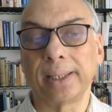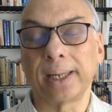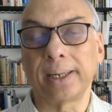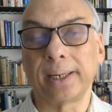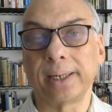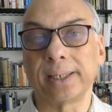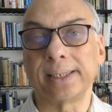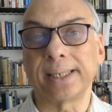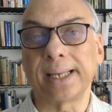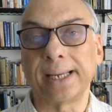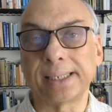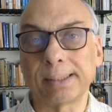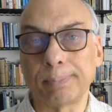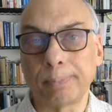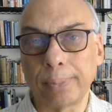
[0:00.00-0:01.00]
that it is
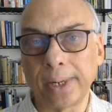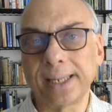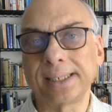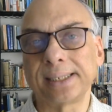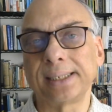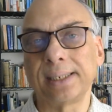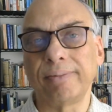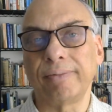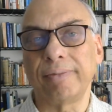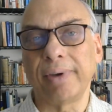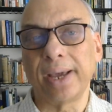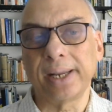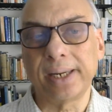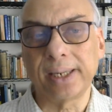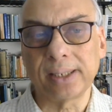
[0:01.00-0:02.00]
expressed in
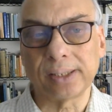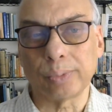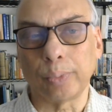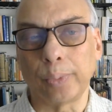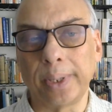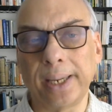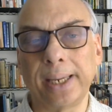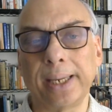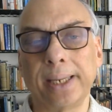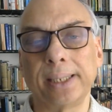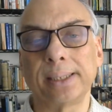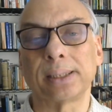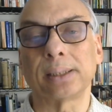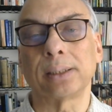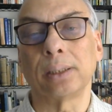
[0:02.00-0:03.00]
various
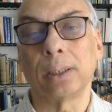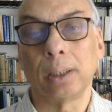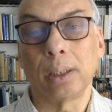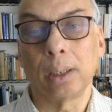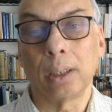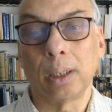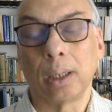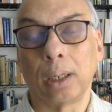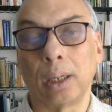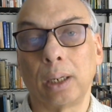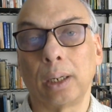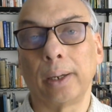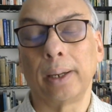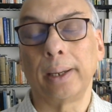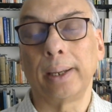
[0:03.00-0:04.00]
ways
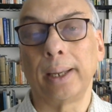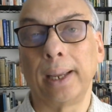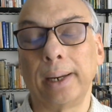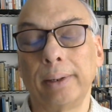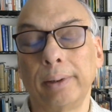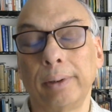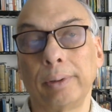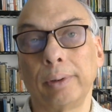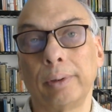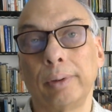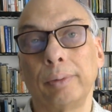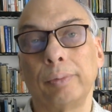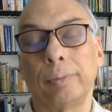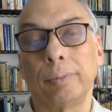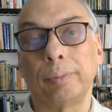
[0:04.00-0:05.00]
uh, and
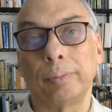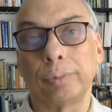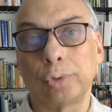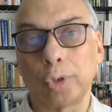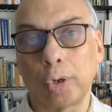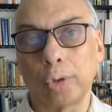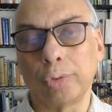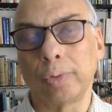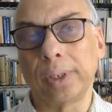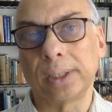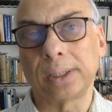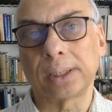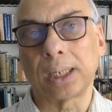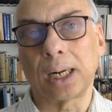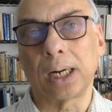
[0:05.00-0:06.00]

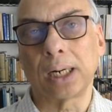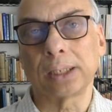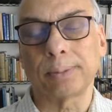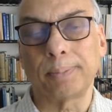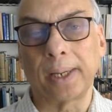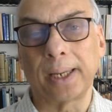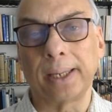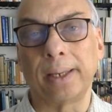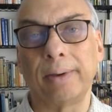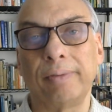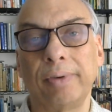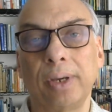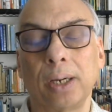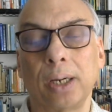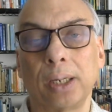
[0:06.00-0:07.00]
Chaudhuri starts by
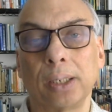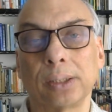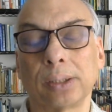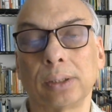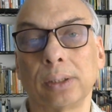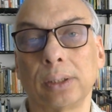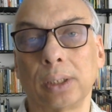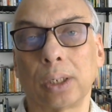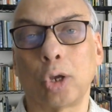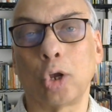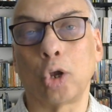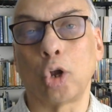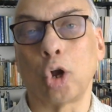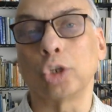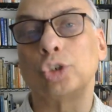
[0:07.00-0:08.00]
giving us the
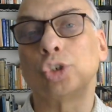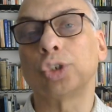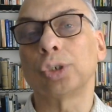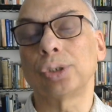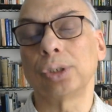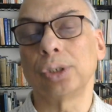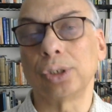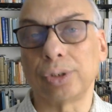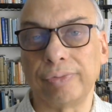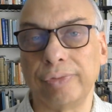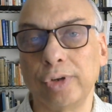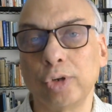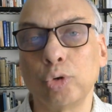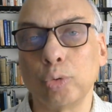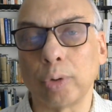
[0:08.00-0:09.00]
consciousness
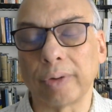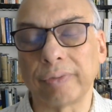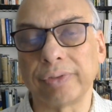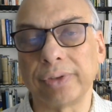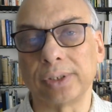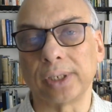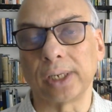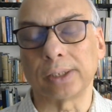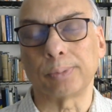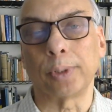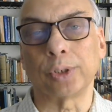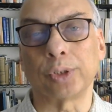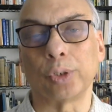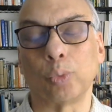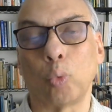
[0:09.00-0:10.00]
view of this
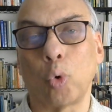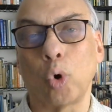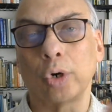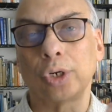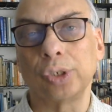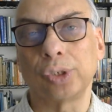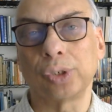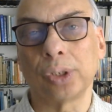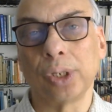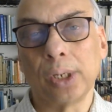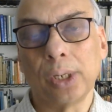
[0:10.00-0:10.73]
expression. What is,